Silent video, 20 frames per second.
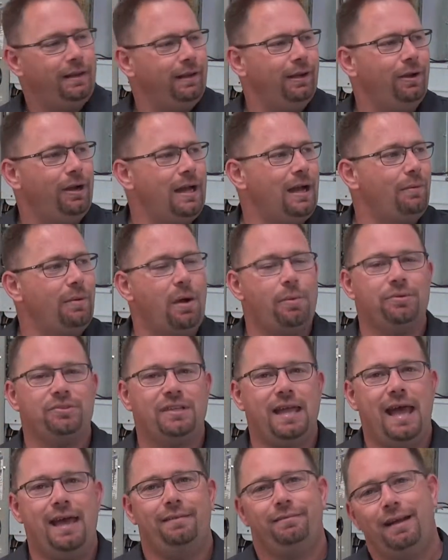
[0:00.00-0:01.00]
You go, what
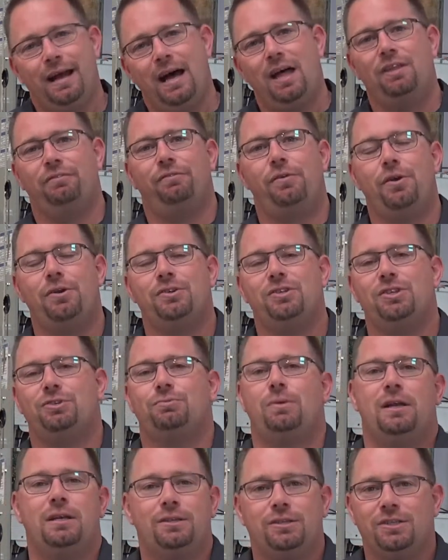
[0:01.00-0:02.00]
was that? The furnace
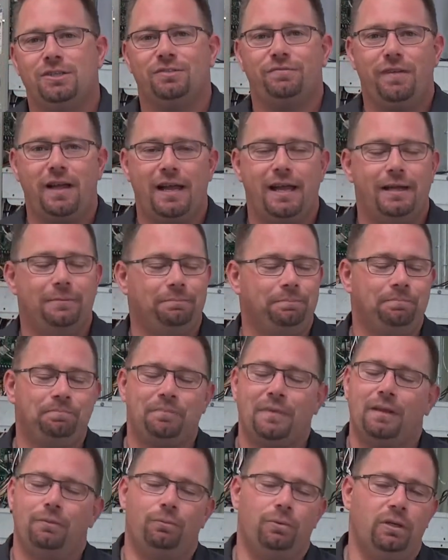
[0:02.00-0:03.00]
is running just fine.
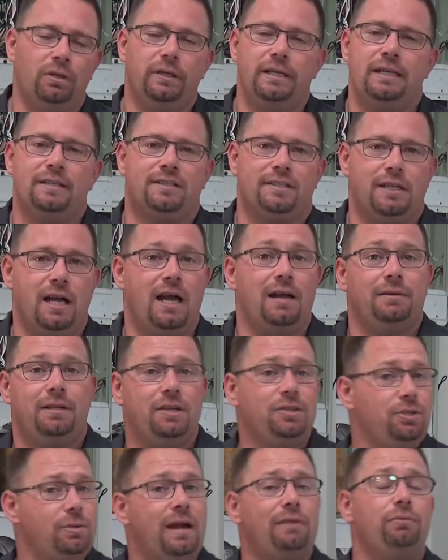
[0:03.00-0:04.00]
Really, it's
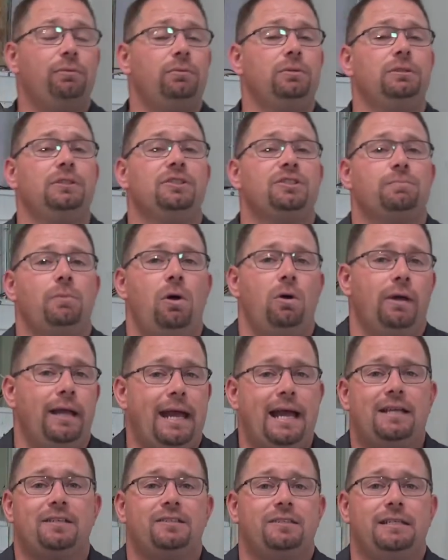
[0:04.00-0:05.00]
not, because you have a really small
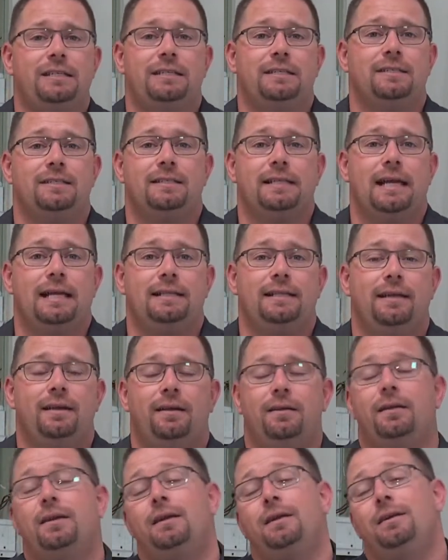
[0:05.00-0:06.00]
gas leak inside
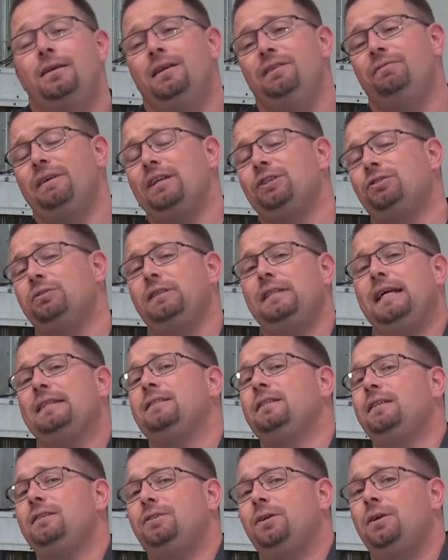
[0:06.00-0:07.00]
there. Eventually,
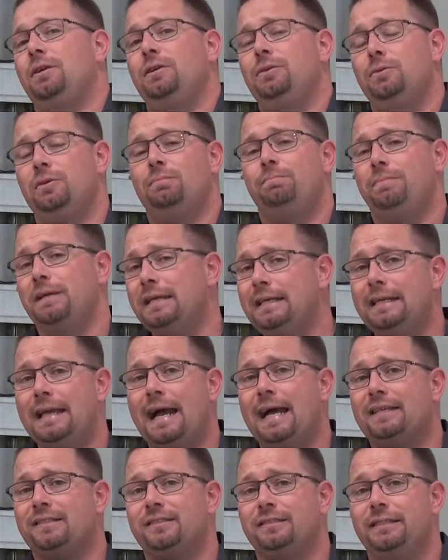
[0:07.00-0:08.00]
that's going to turn into a big
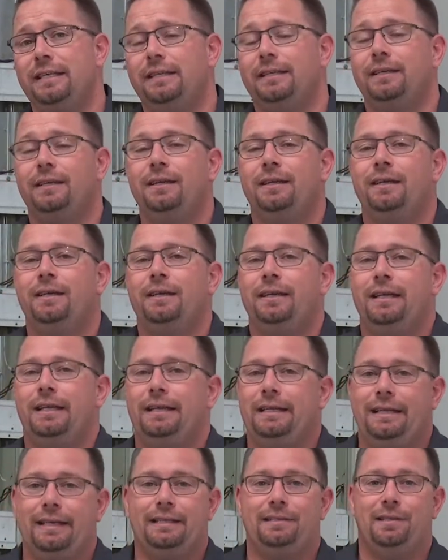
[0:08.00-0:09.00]
gas leak.
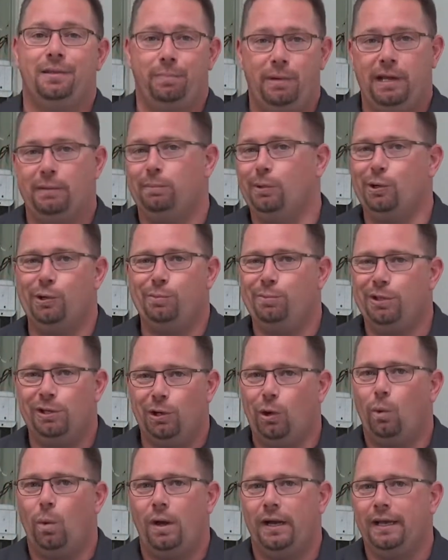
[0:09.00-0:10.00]
And again, the big boom
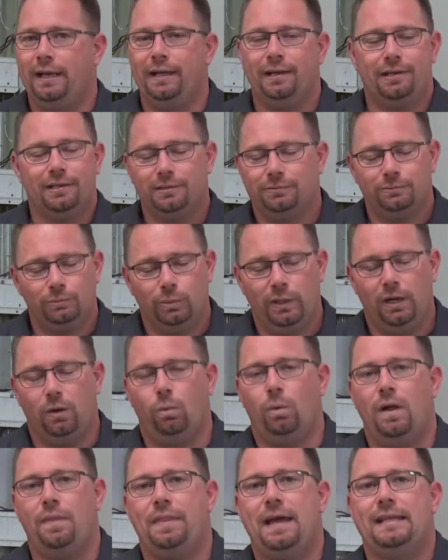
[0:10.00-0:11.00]
you don't want to hear, we
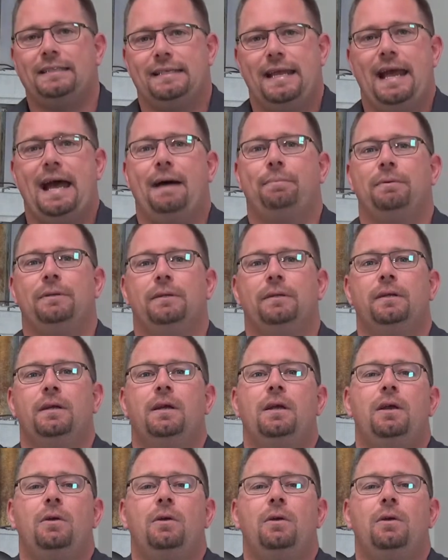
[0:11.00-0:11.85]
don't want that to happen.